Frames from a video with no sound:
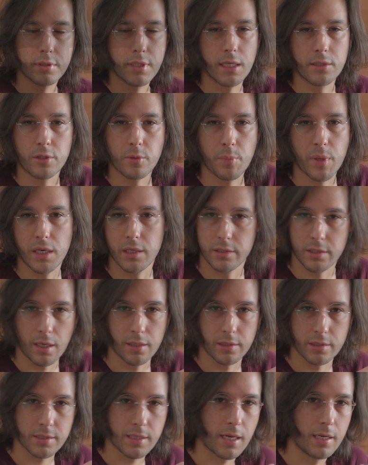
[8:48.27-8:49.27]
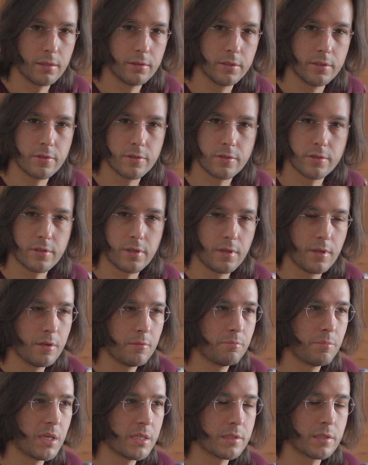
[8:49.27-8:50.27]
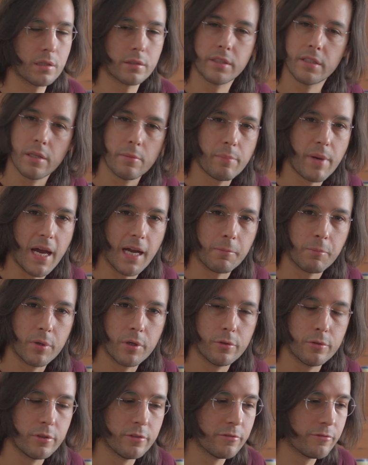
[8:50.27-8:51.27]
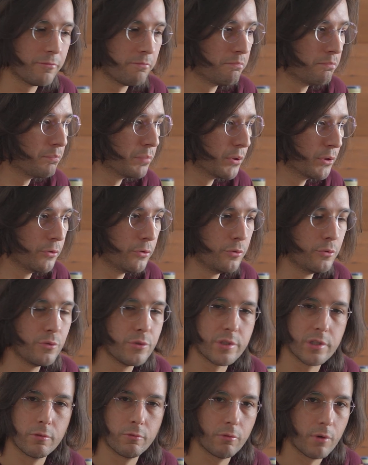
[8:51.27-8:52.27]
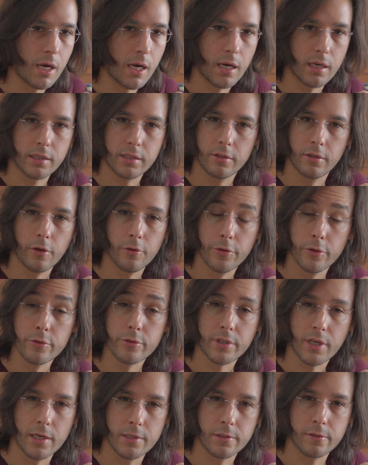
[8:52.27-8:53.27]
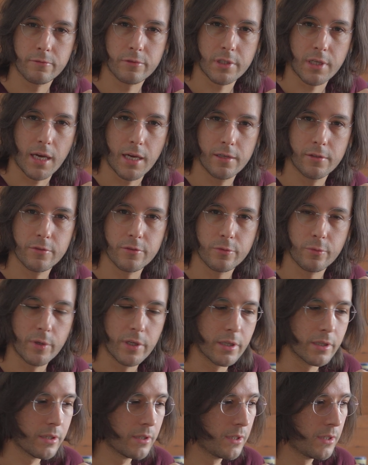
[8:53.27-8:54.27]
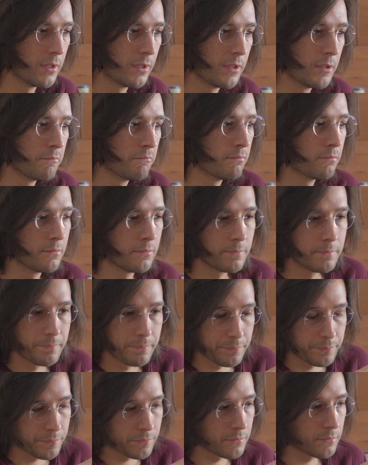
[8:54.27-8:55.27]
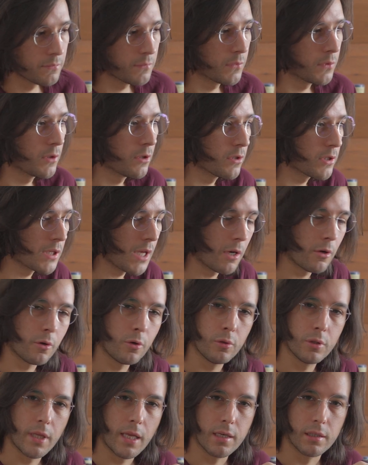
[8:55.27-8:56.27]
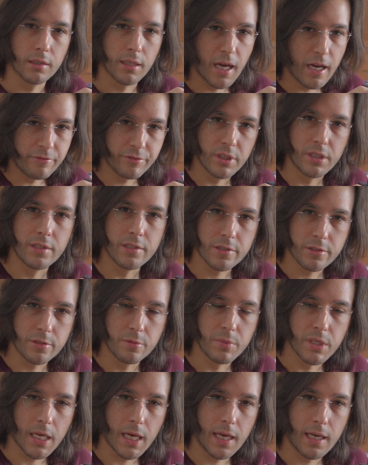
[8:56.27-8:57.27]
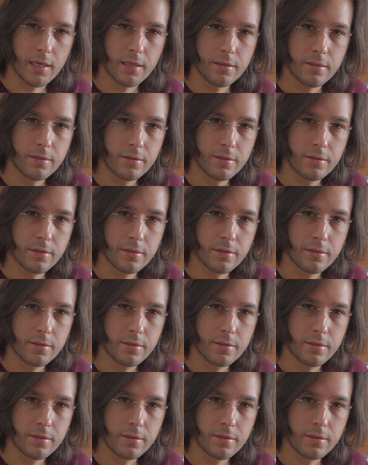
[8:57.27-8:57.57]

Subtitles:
that the pentatonic scale is basically the backbone of blues and rock and all those kinds of styles, where there's not a whole lot of loftiness to be had.